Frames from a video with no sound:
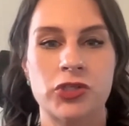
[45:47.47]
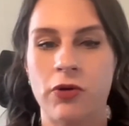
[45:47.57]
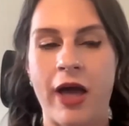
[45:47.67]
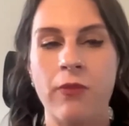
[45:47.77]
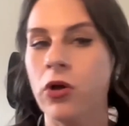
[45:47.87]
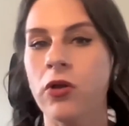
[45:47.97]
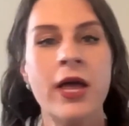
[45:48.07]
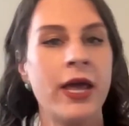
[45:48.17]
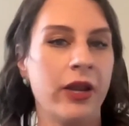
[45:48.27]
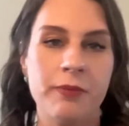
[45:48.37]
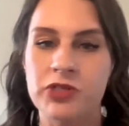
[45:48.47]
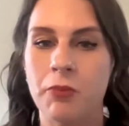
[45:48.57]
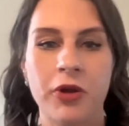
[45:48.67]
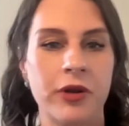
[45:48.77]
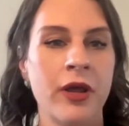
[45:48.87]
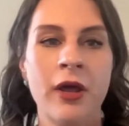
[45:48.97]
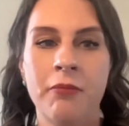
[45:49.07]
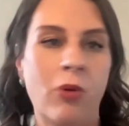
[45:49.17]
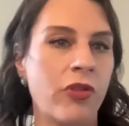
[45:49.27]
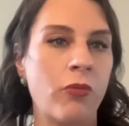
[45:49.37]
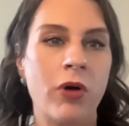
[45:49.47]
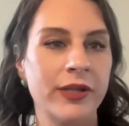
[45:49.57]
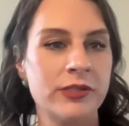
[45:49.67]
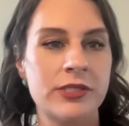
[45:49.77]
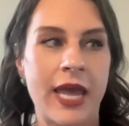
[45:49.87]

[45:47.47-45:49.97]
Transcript: So I will hit up someone more than once,